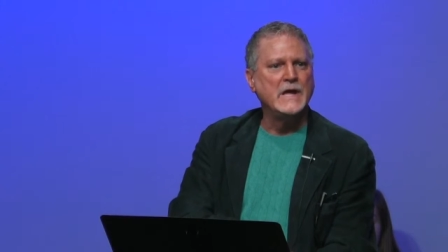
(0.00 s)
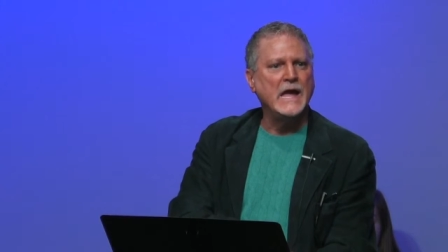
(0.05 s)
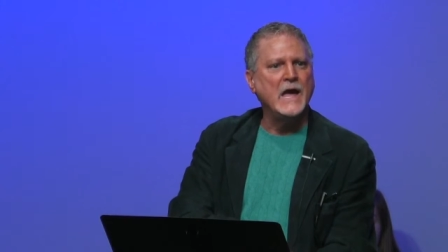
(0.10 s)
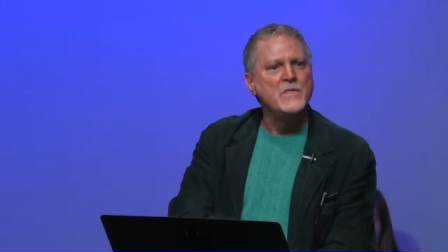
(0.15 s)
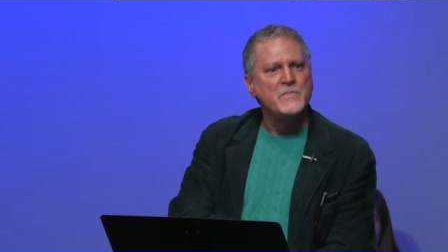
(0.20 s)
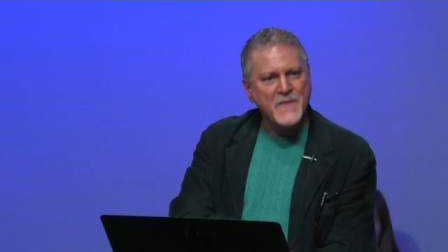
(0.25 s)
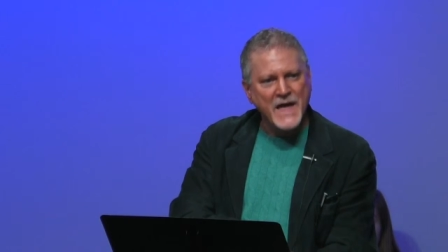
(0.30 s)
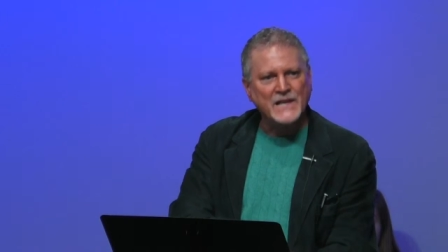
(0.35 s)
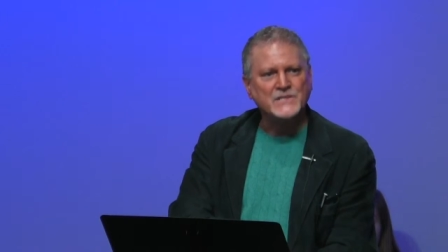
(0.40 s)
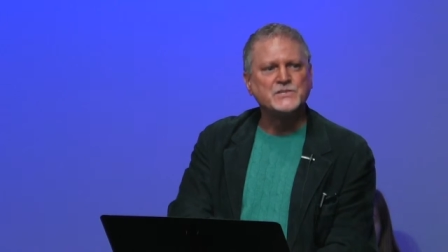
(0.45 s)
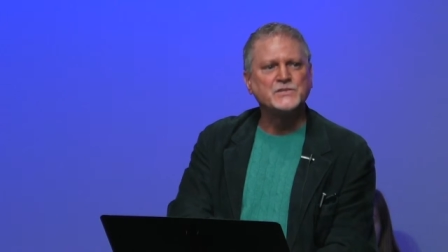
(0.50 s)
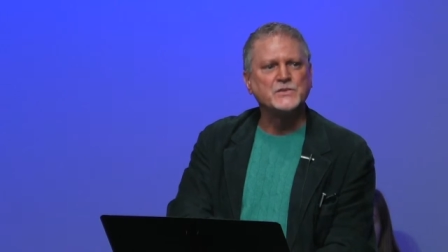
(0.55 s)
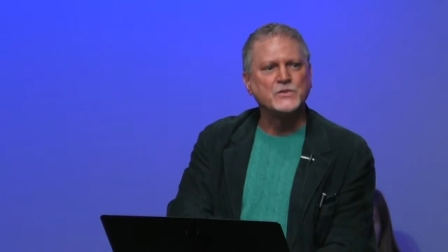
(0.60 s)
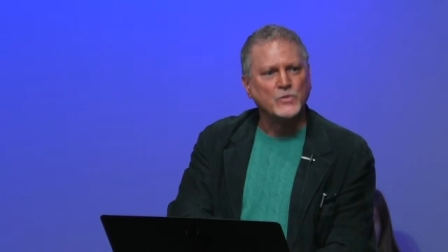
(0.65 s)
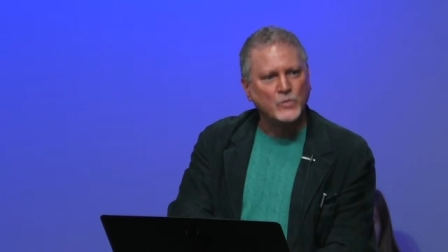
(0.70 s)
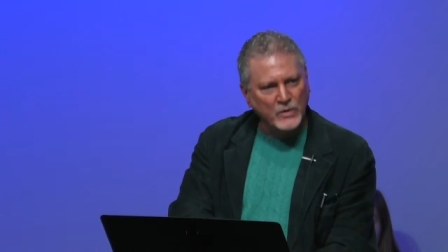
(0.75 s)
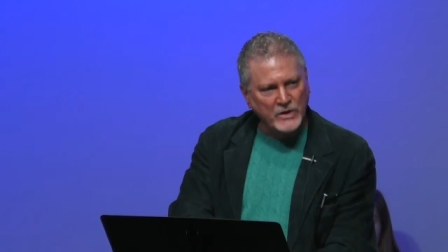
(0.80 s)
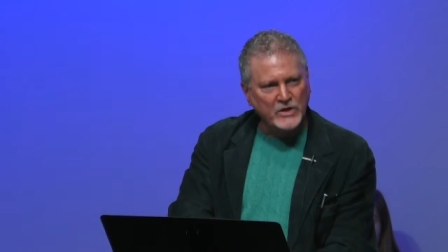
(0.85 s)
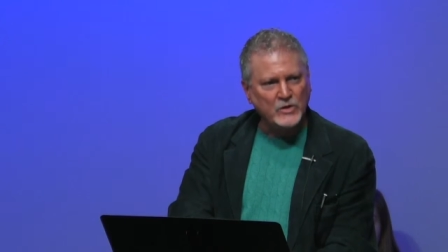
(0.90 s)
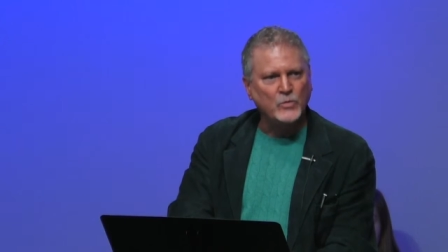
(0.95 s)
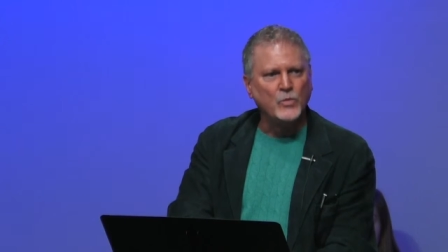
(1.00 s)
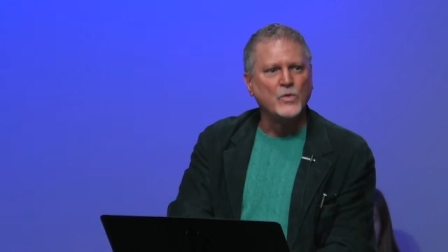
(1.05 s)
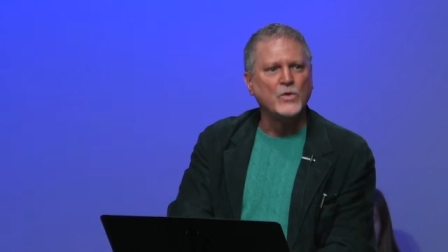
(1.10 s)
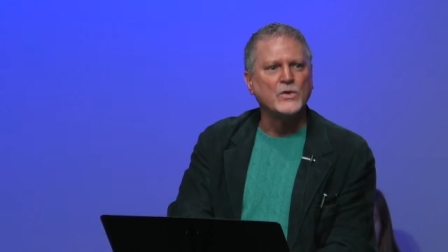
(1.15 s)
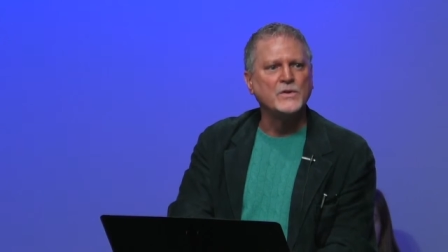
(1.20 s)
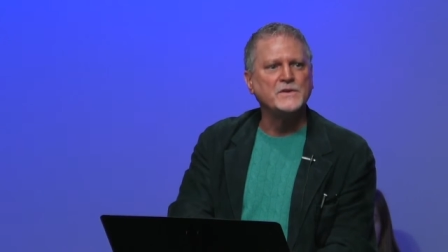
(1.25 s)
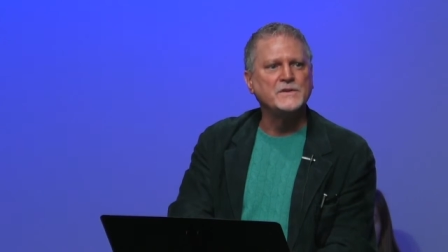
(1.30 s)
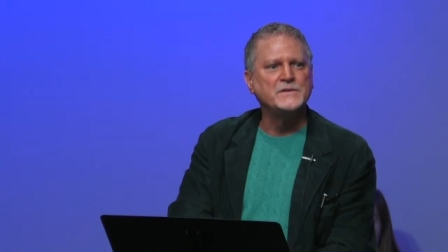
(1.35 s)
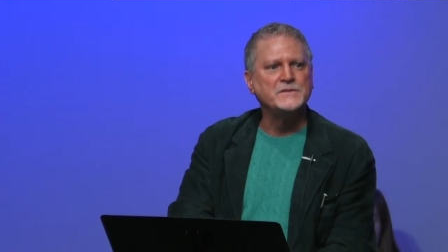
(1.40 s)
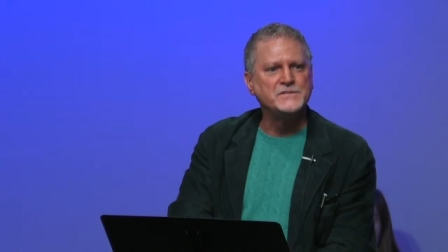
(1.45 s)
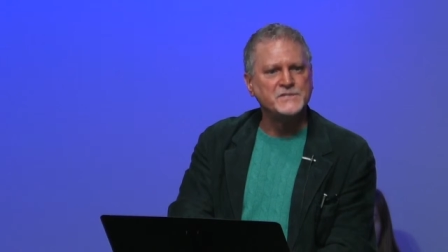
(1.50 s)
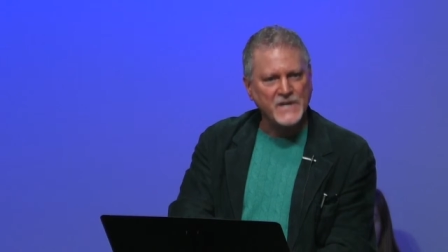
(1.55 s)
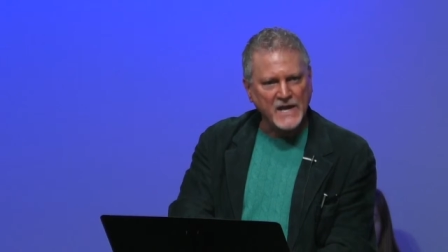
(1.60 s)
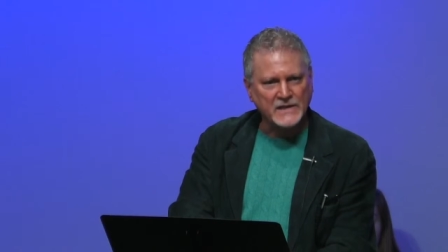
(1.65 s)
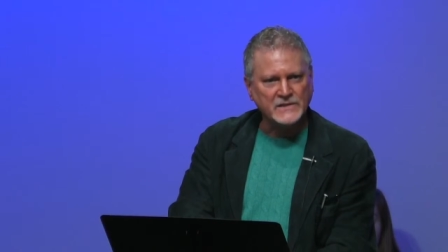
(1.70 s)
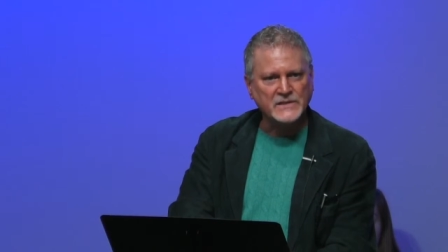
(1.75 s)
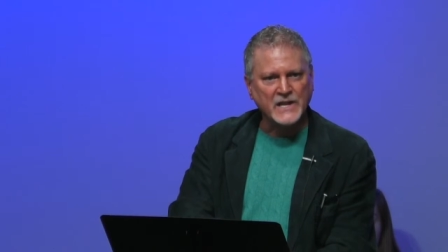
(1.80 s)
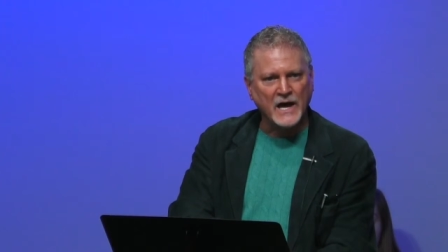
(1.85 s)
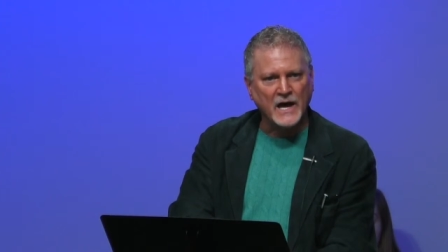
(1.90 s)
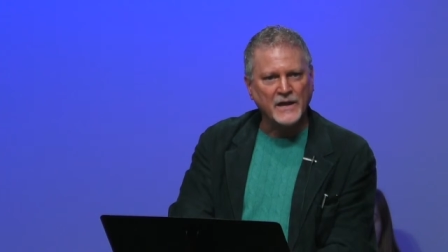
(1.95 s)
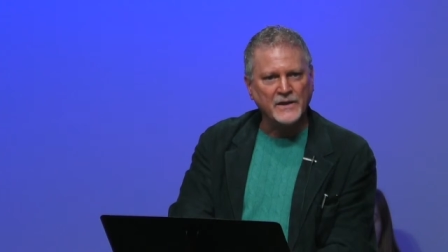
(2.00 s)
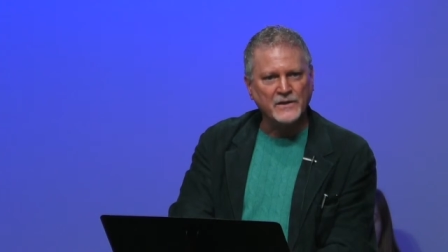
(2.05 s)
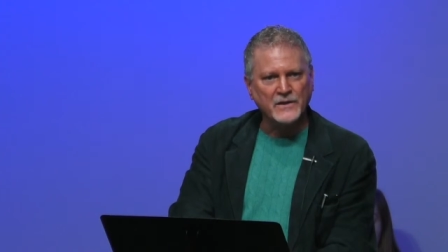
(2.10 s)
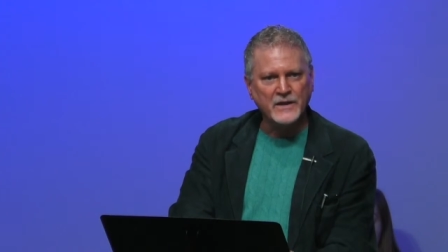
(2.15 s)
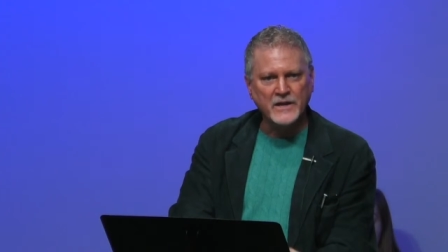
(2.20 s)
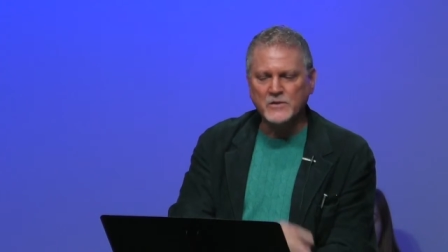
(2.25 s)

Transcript: And that's the Greek word teknon.